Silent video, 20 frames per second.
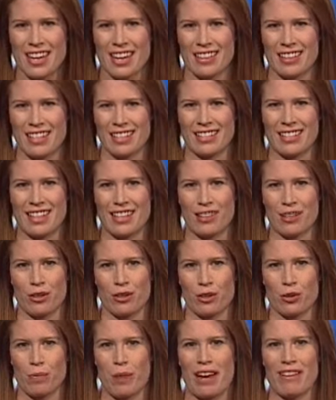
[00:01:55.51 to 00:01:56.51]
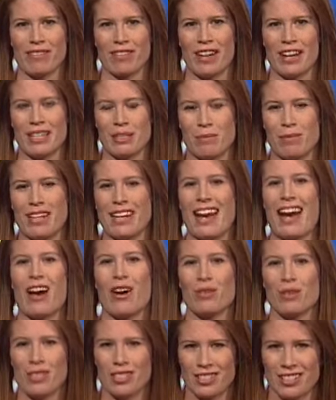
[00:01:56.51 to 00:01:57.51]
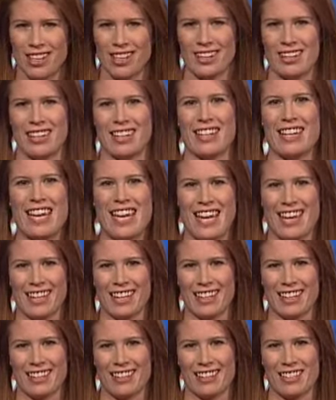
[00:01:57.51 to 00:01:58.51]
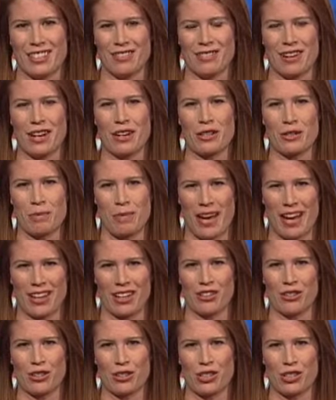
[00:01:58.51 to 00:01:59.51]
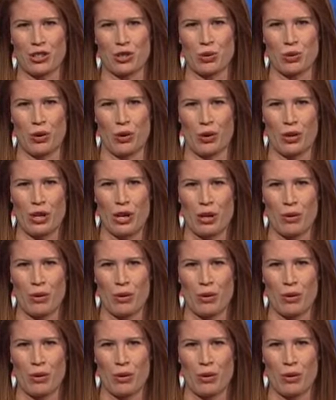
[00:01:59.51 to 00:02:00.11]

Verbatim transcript: They say the group effort has been outstanding in getting these fires back under control.